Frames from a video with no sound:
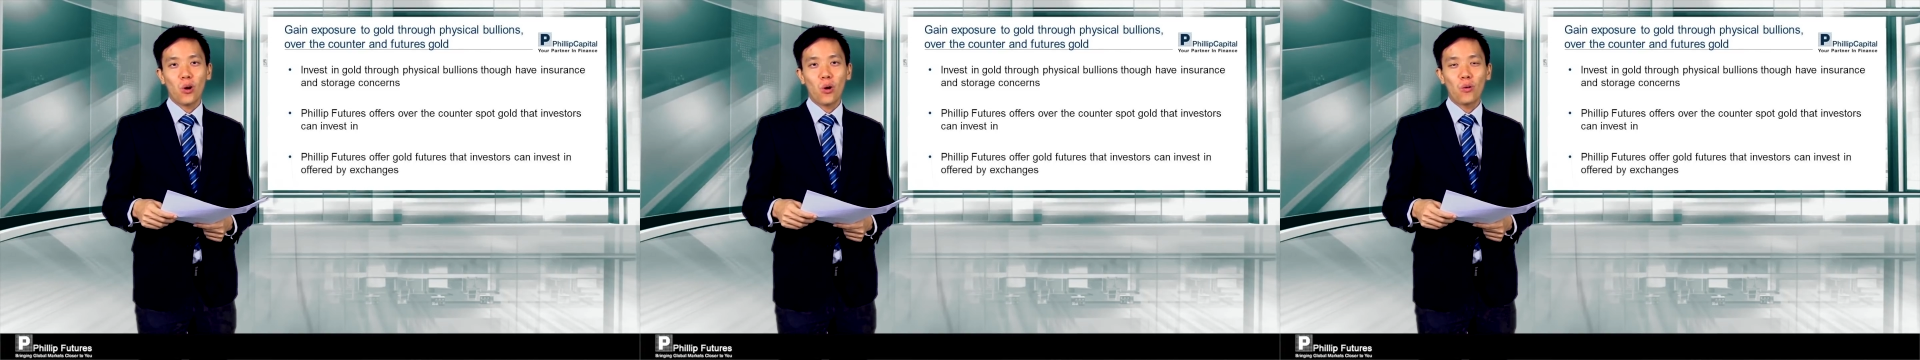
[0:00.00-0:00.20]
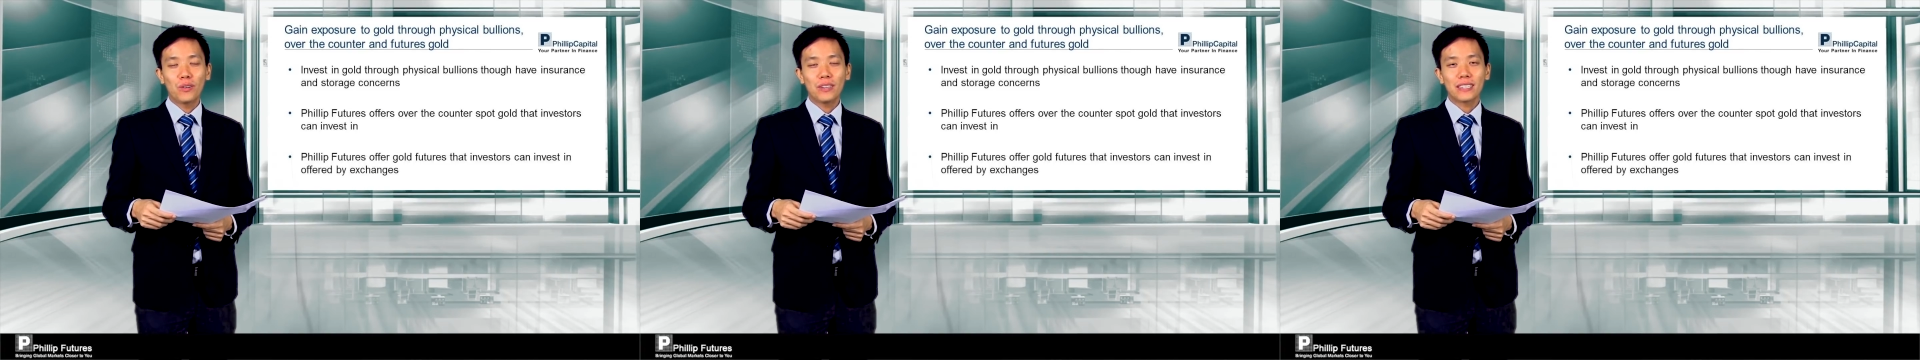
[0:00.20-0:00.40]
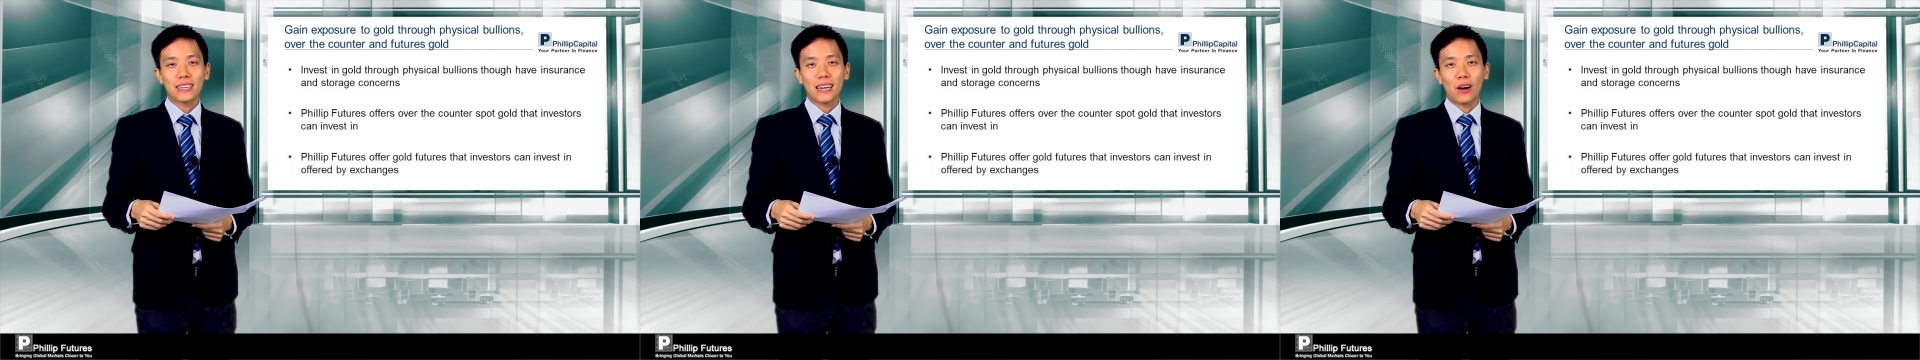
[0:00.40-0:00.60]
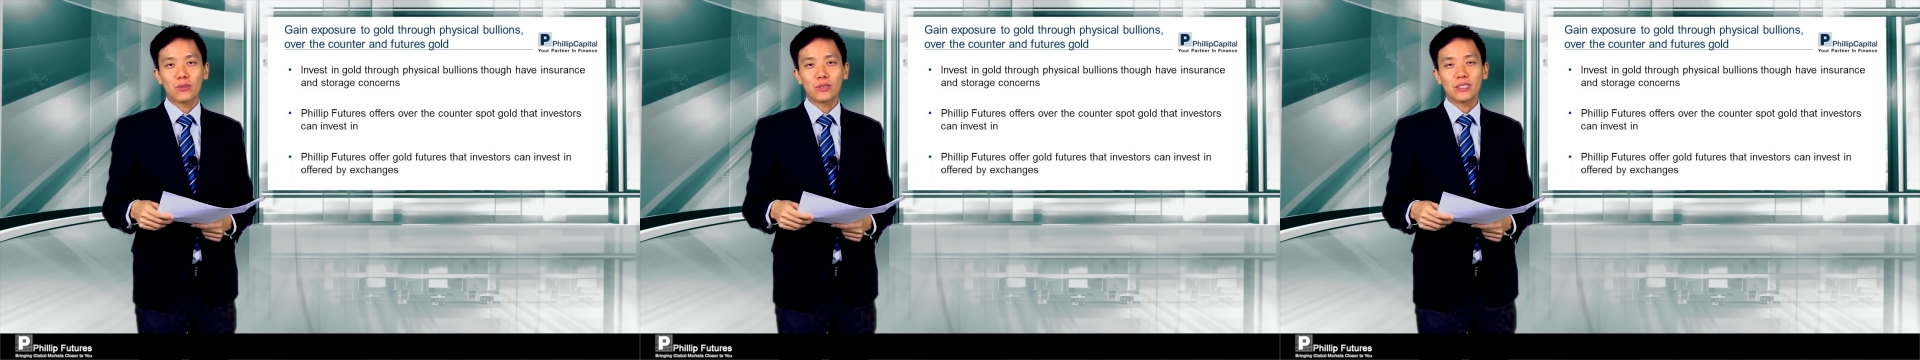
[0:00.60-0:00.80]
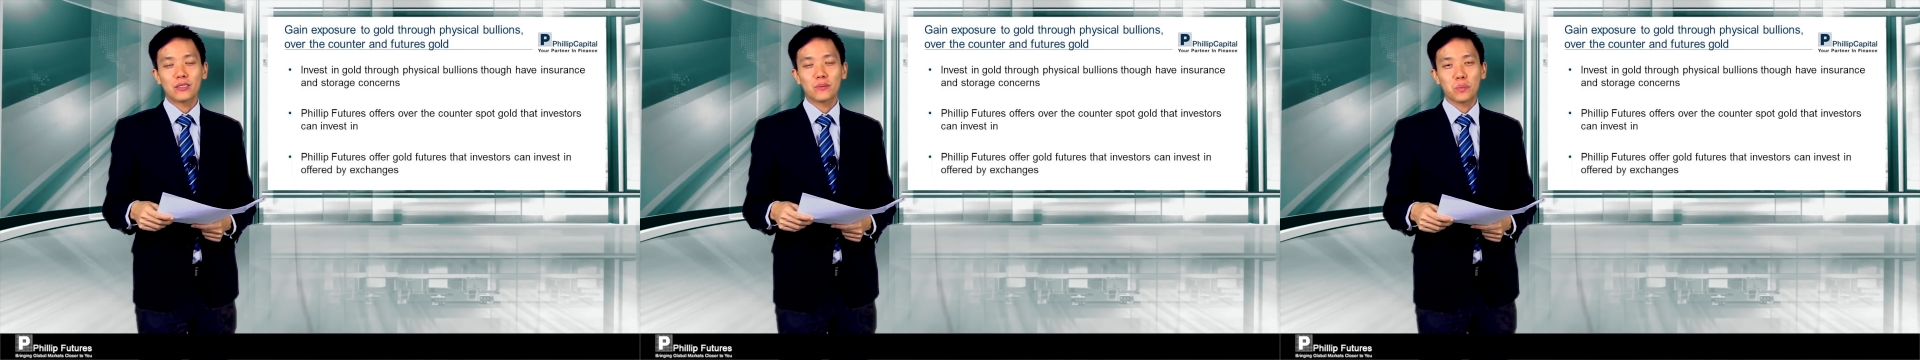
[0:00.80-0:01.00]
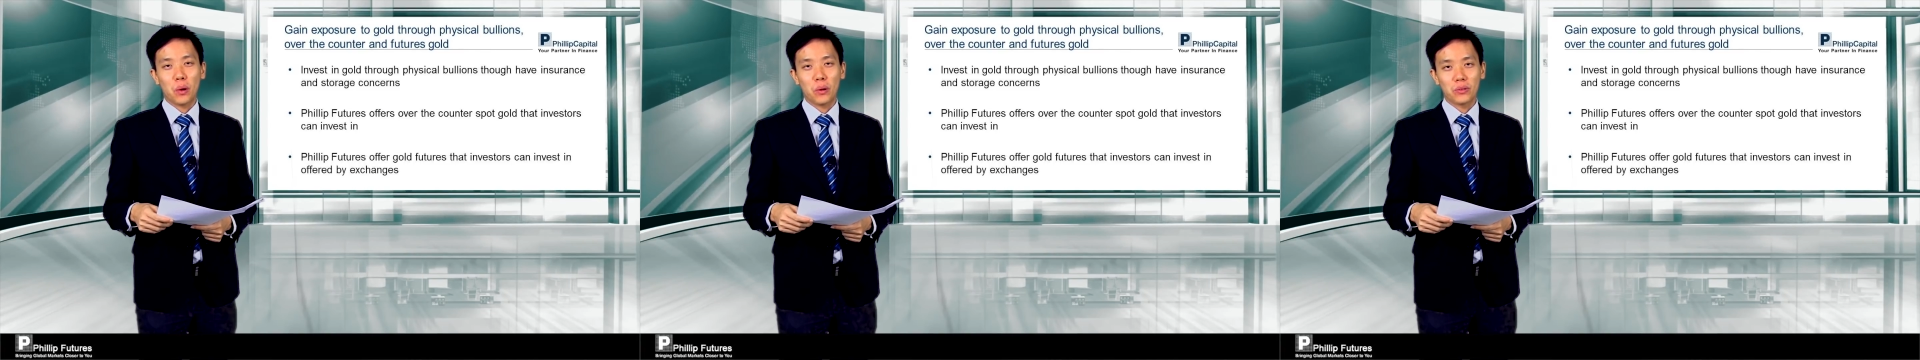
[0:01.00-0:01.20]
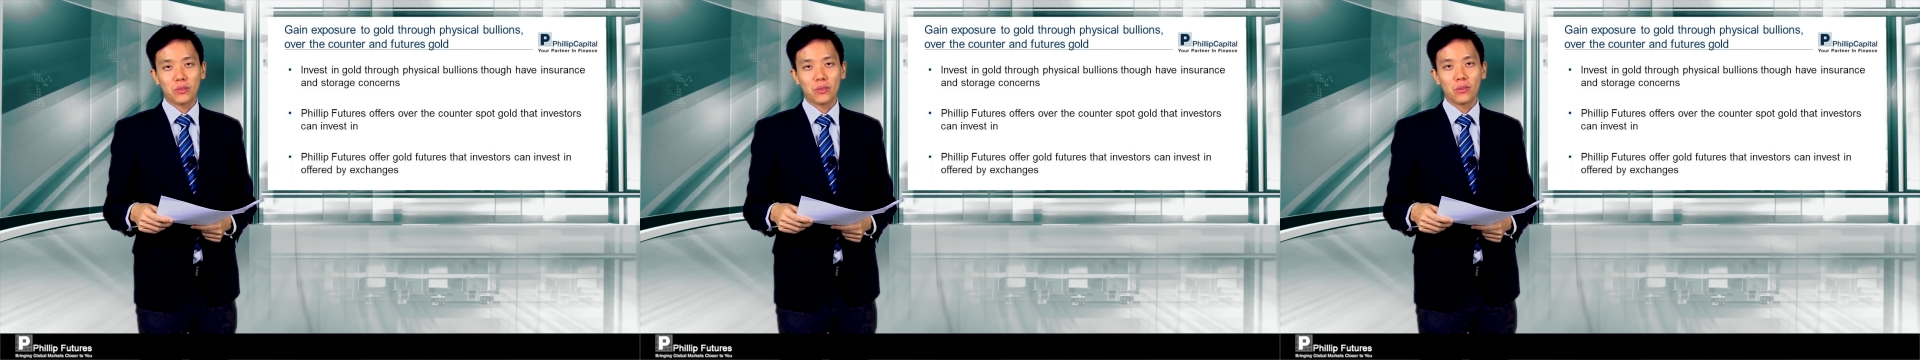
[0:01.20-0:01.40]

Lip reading: over-the-counter spot